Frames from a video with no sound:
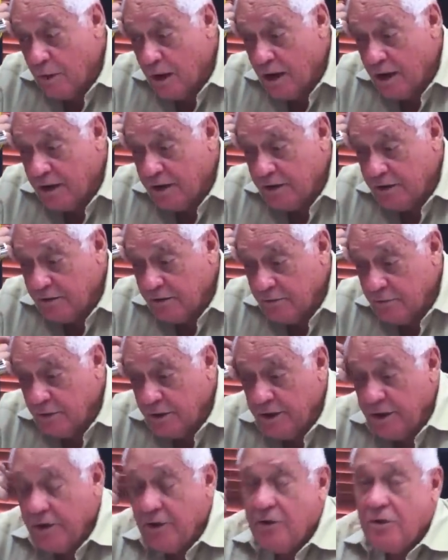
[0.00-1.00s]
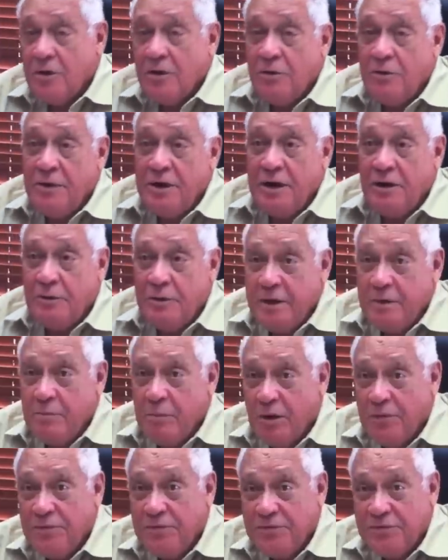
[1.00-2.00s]
market of what they call railway
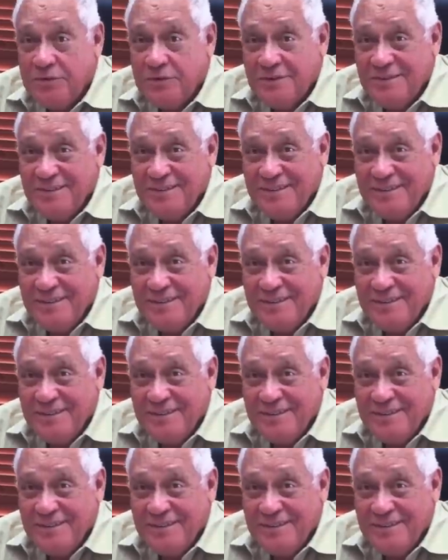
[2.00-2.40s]
buffs